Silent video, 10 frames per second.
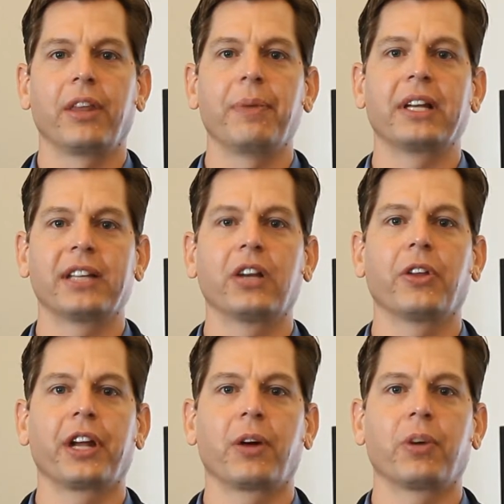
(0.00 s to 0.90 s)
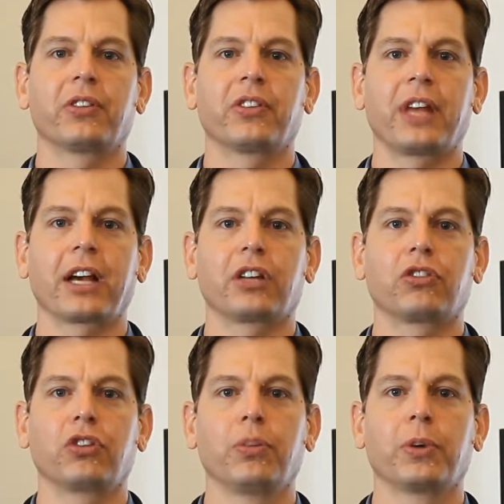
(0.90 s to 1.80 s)
big deal there is that
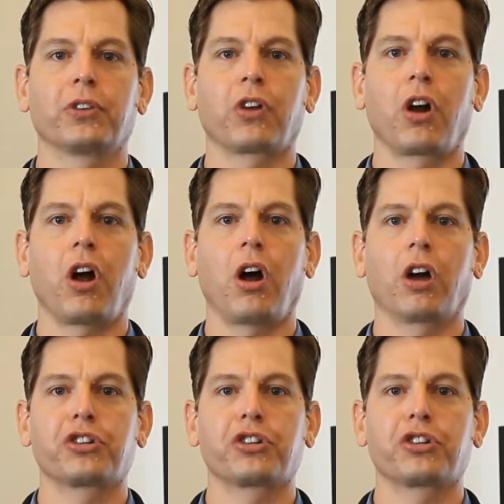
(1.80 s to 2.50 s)
consumers are